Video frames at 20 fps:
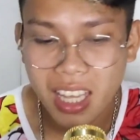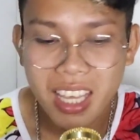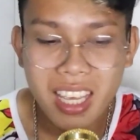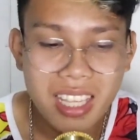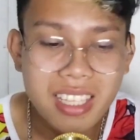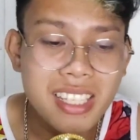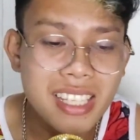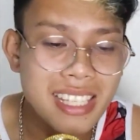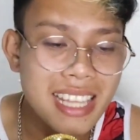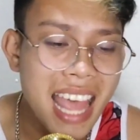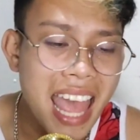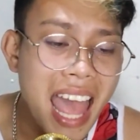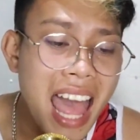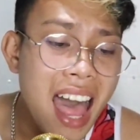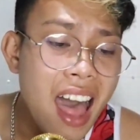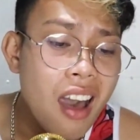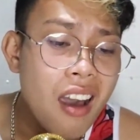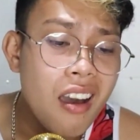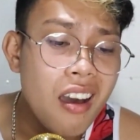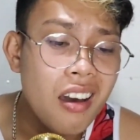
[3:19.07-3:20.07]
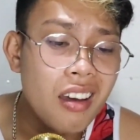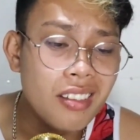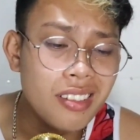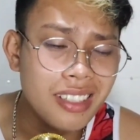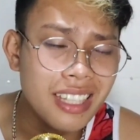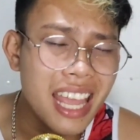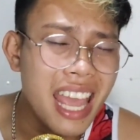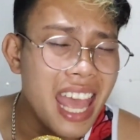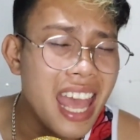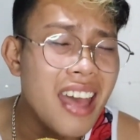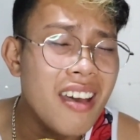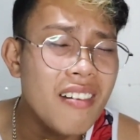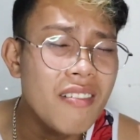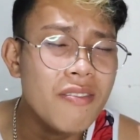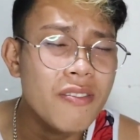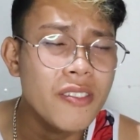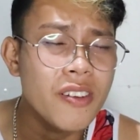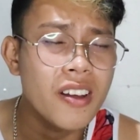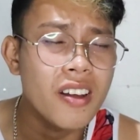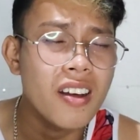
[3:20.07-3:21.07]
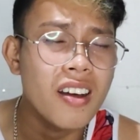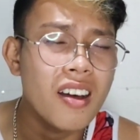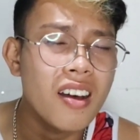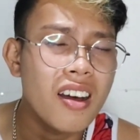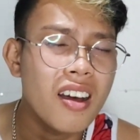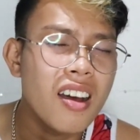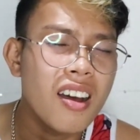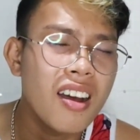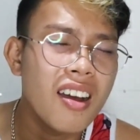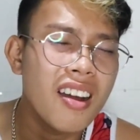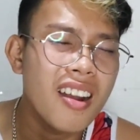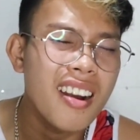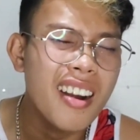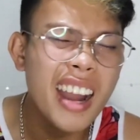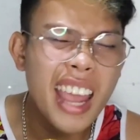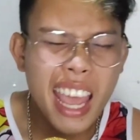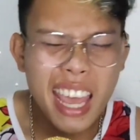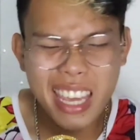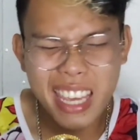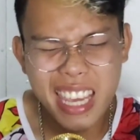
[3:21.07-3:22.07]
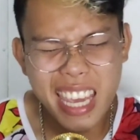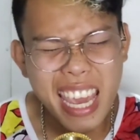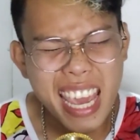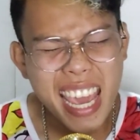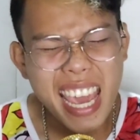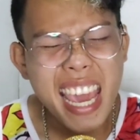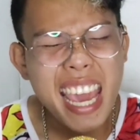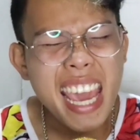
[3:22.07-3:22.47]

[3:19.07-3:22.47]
It's now or never it.